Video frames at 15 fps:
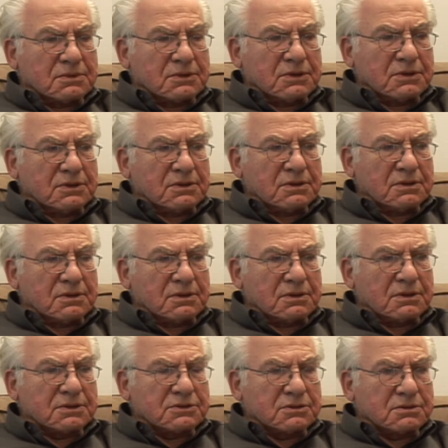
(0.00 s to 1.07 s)

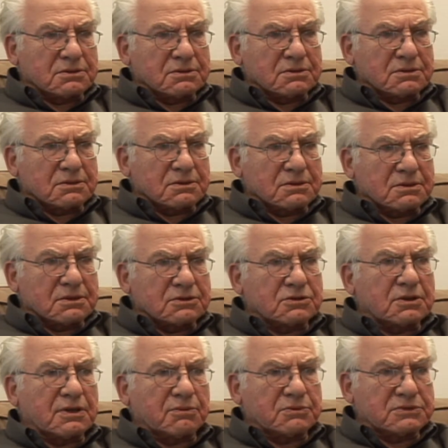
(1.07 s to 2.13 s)
the
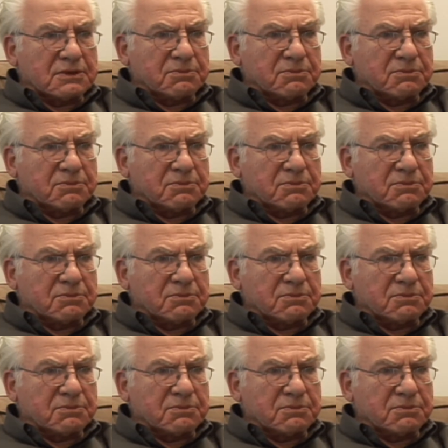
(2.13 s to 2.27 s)
Actually, that was